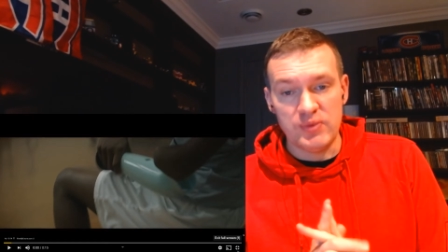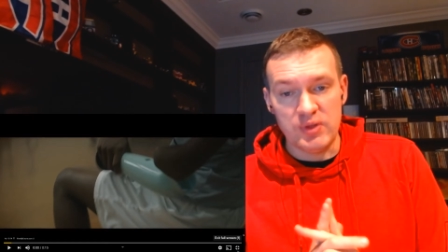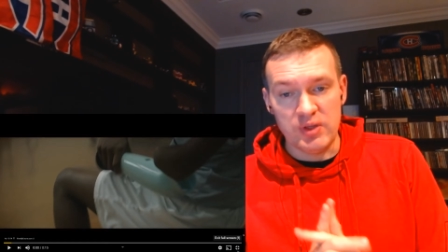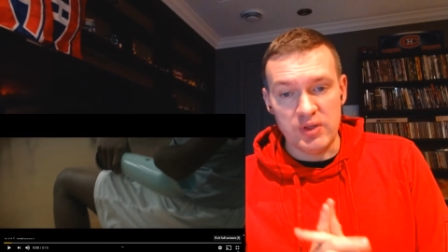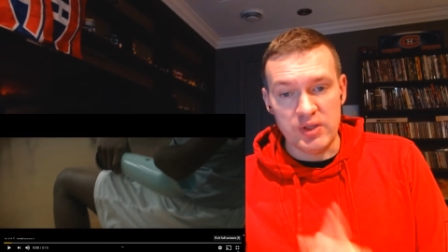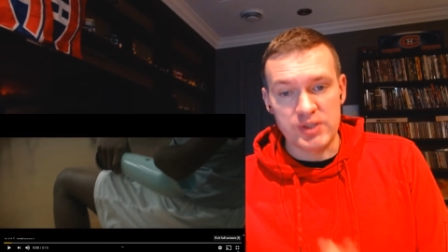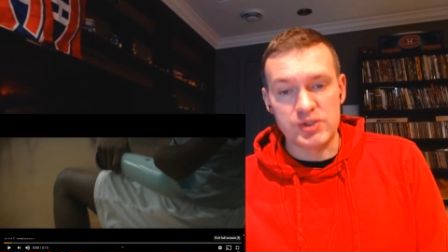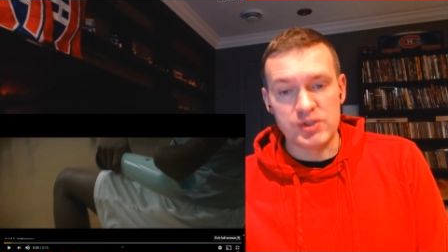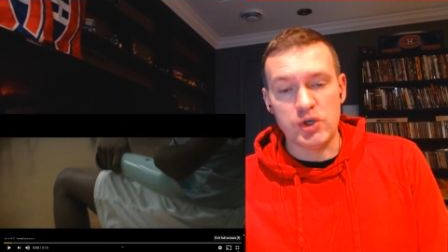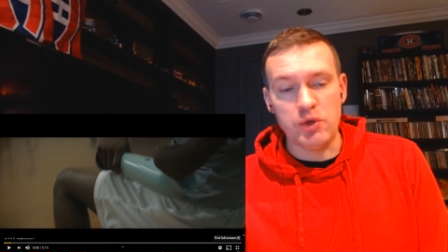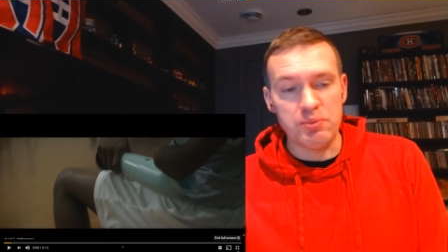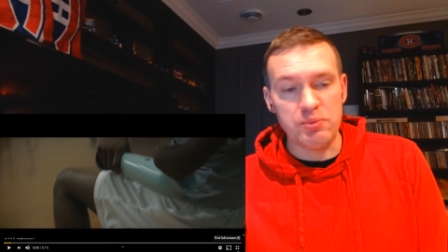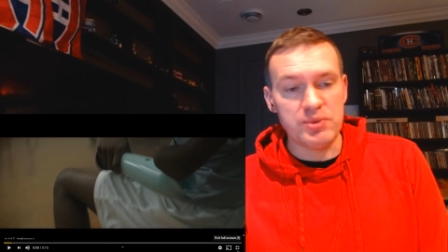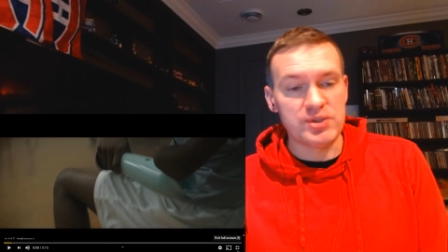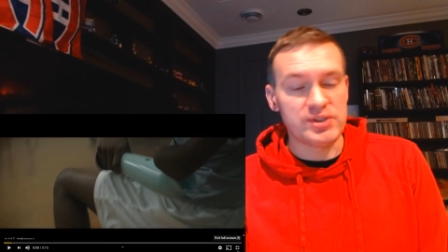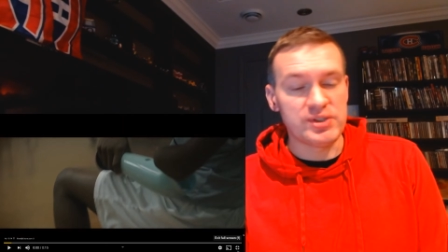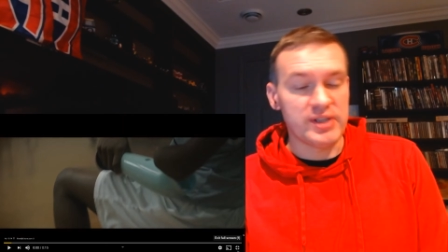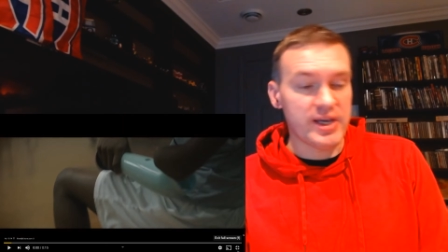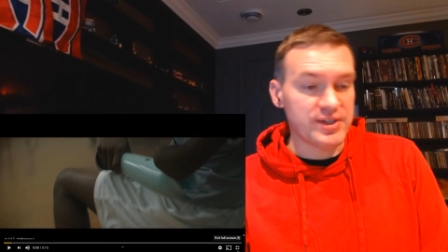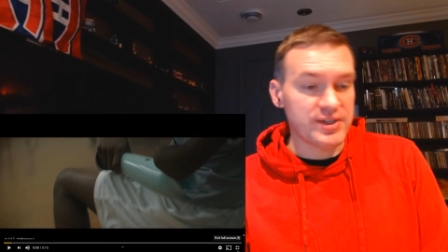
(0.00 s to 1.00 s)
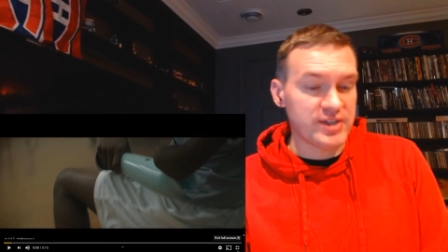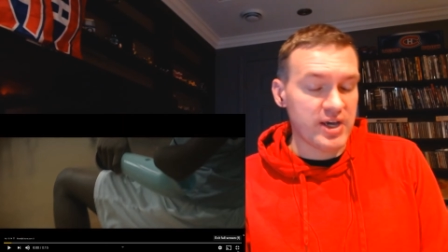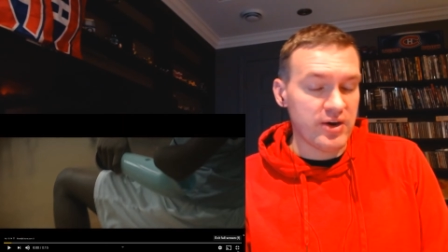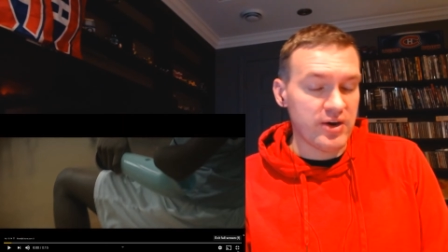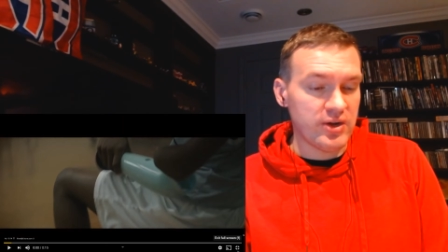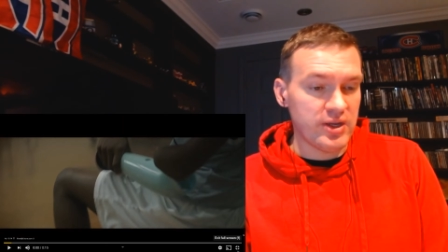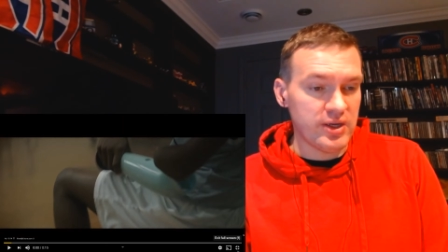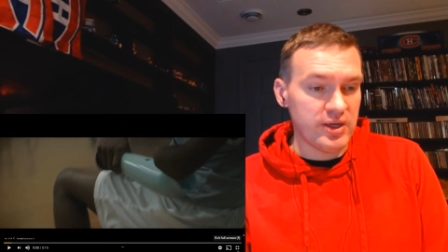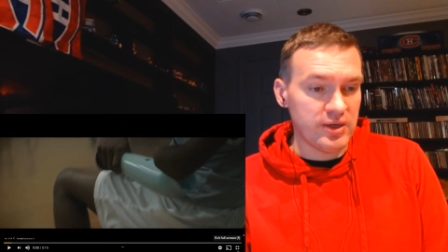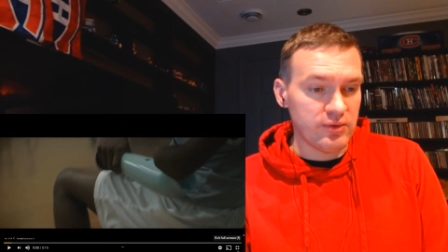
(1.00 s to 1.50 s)
Let's hope this last
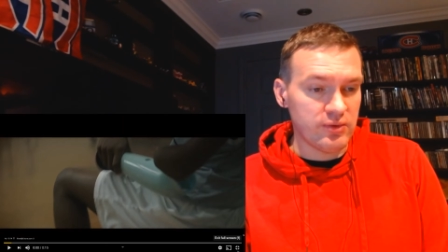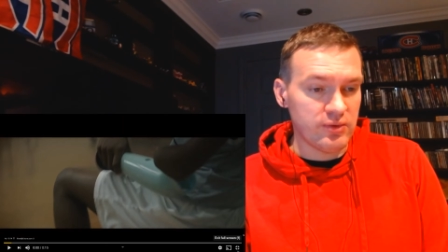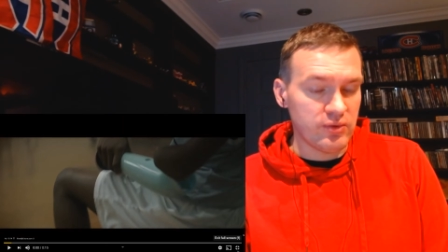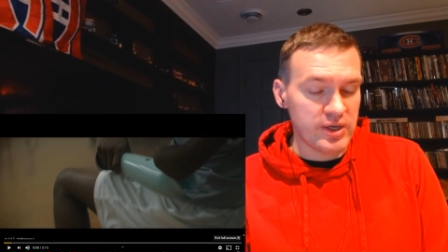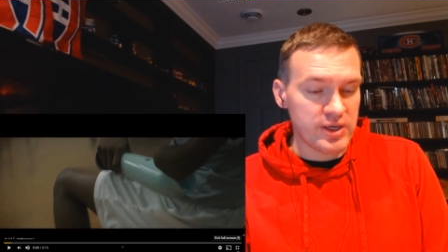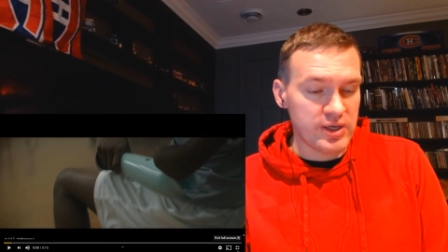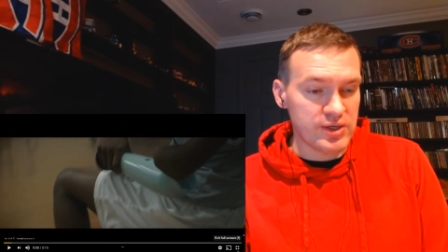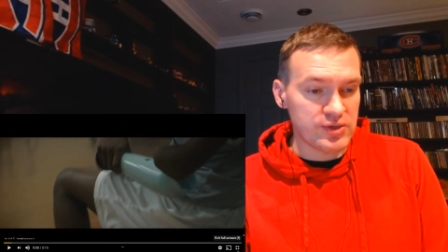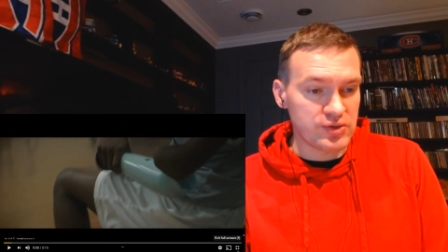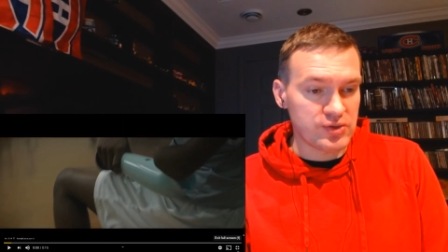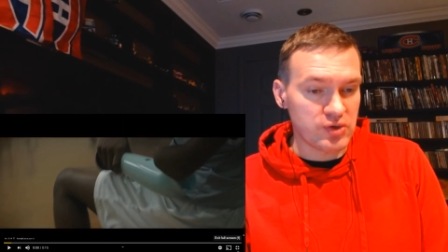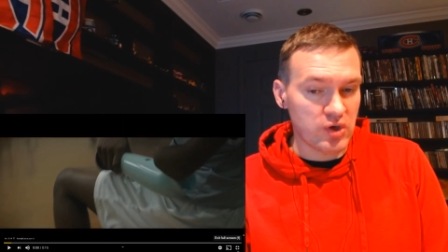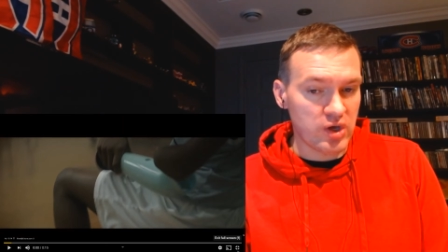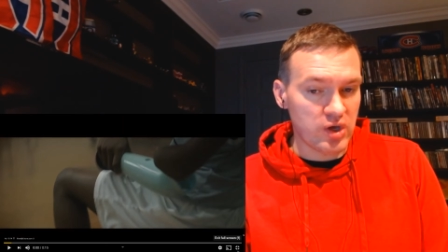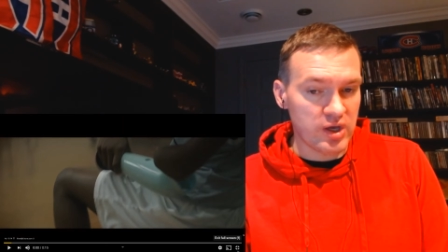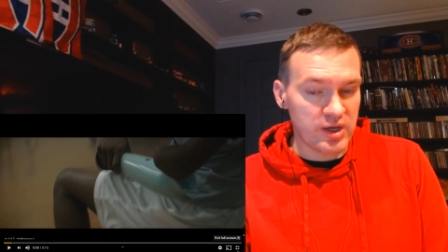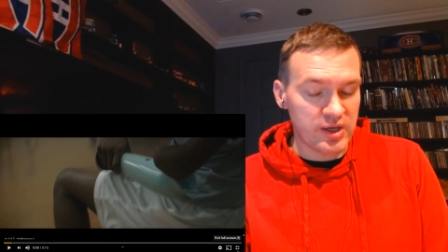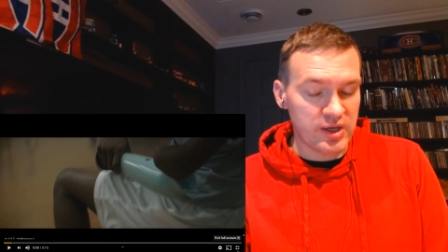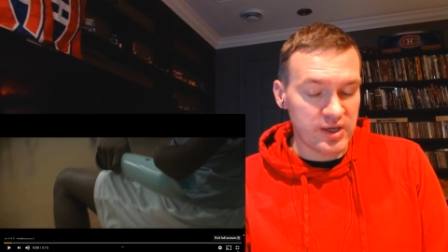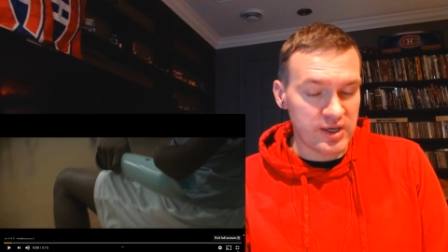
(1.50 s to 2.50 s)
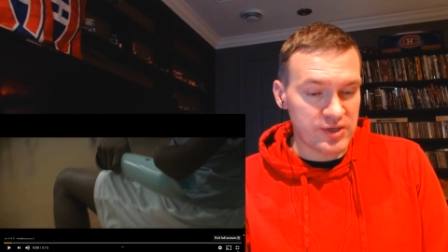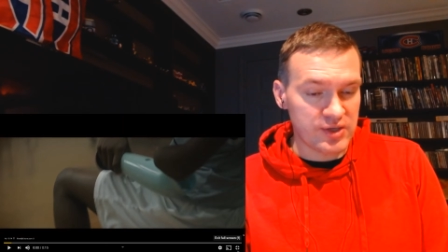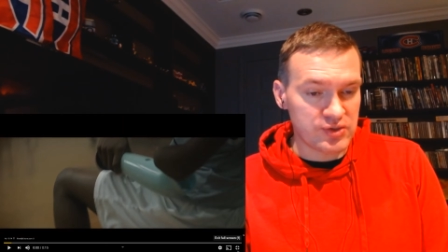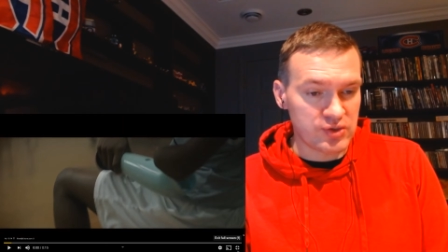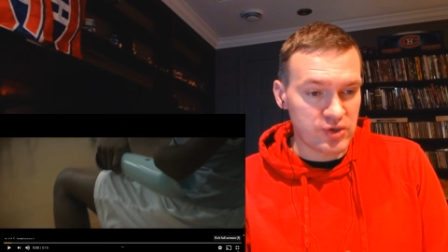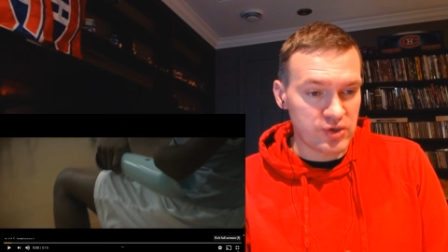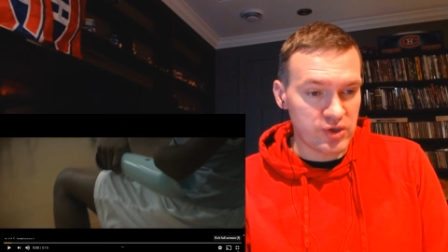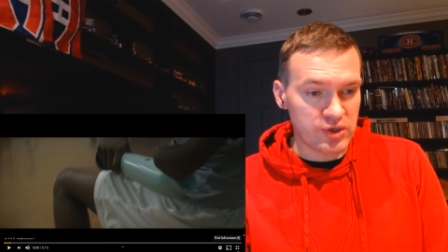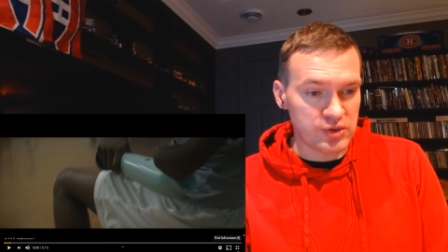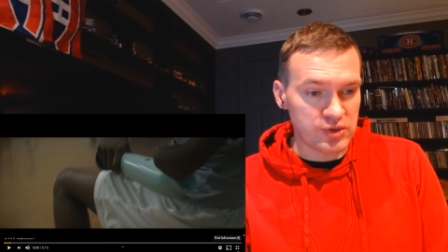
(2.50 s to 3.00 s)
outing is as
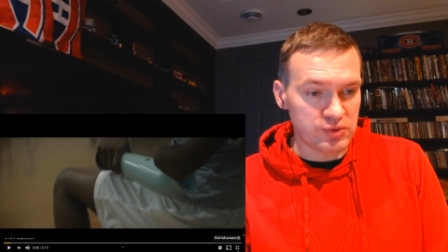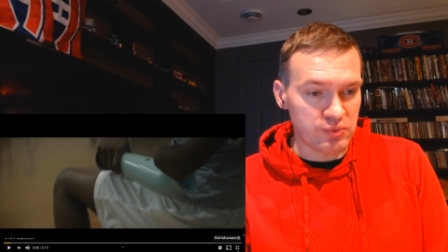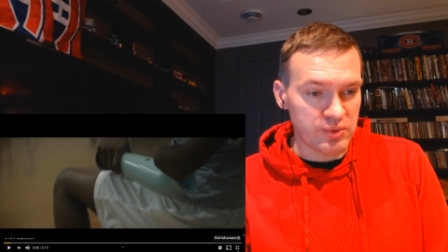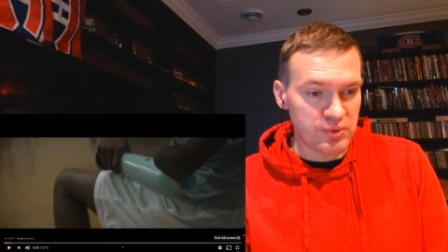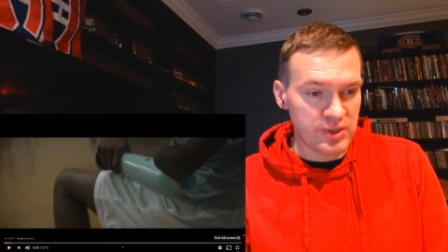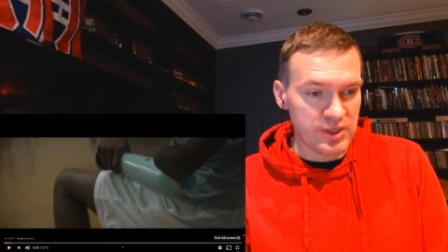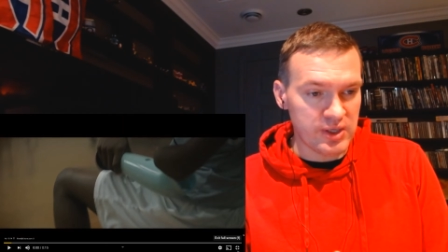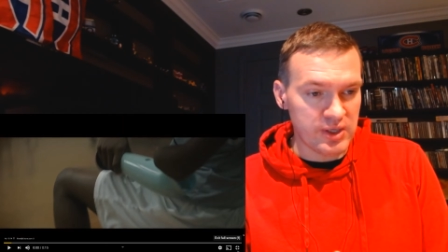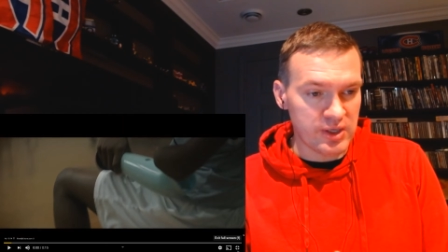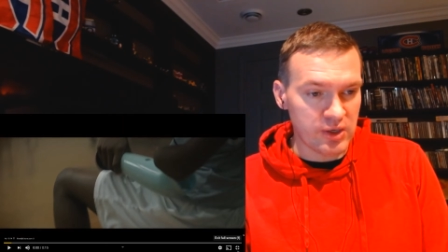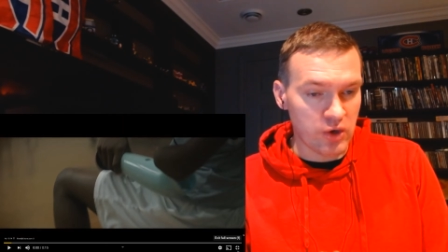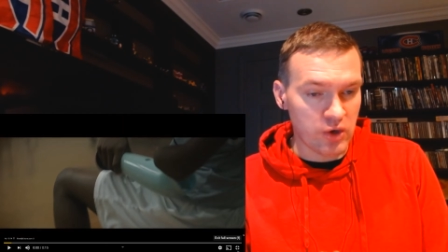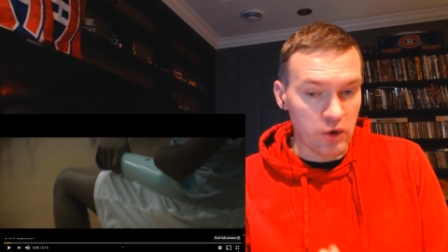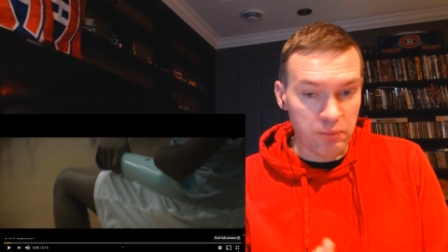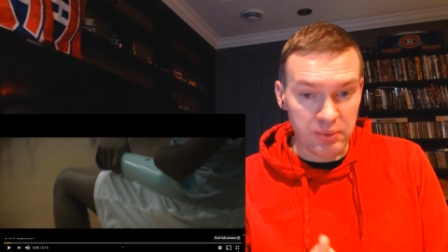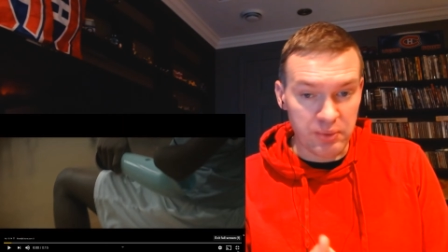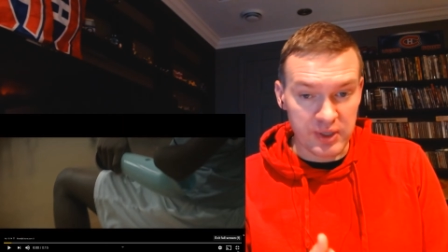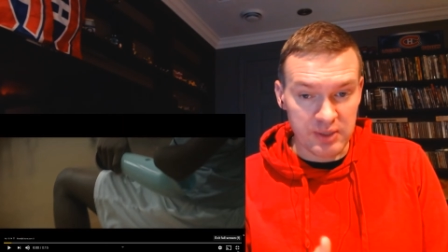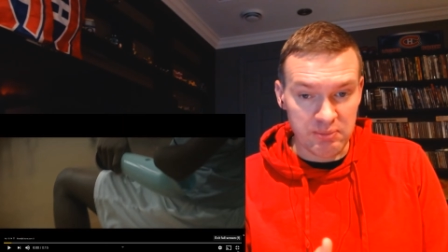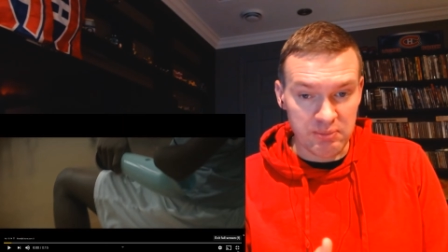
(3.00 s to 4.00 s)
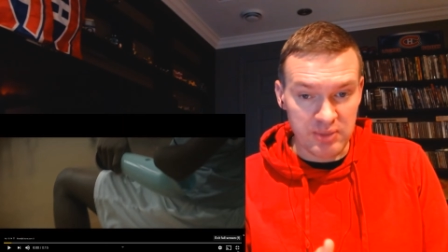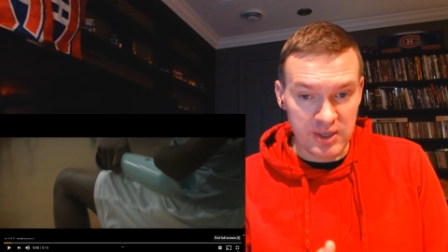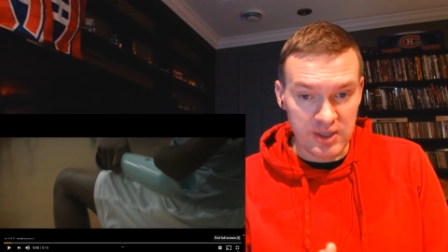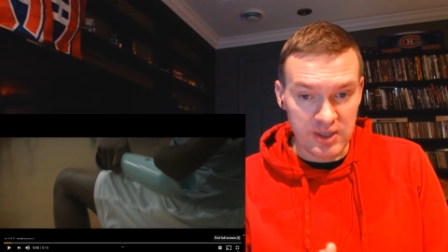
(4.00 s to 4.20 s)
good as we hope it can be.